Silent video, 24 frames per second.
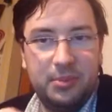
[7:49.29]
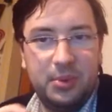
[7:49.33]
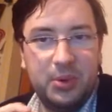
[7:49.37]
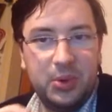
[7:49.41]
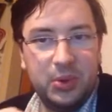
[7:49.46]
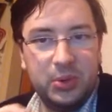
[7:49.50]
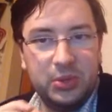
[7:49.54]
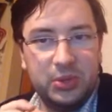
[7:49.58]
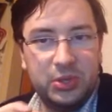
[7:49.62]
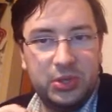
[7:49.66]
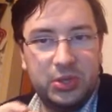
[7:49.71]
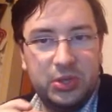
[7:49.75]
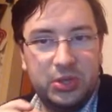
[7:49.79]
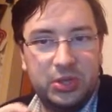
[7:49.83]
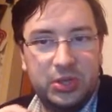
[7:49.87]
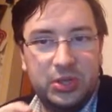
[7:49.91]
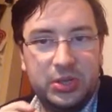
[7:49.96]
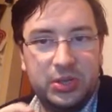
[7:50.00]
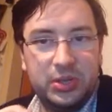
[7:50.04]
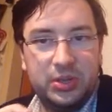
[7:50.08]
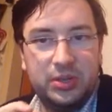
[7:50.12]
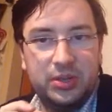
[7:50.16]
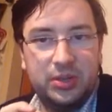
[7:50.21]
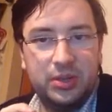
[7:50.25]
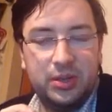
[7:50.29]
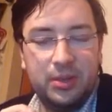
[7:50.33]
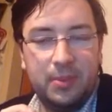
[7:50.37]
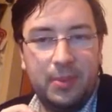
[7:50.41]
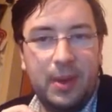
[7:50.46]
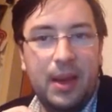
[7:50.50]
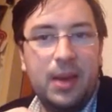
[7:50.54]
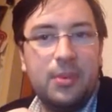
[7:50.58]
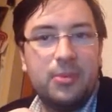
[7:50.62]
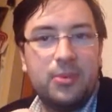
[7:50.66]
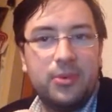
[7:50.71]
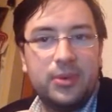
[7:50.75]
push the
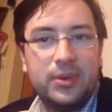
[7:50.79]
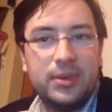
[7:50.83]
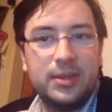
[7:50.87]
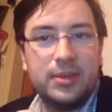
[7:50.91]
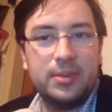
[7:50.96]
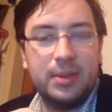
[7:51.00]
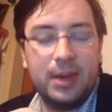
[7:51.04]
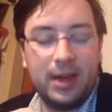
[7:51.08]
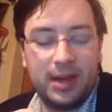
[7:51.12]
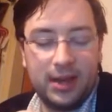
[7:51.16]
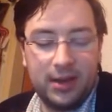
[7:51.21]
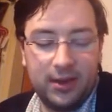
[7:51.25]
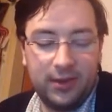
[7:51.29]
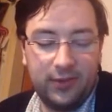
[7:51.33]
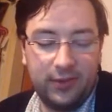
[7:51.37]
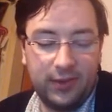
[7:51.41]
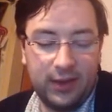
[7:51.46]
peppery tobacco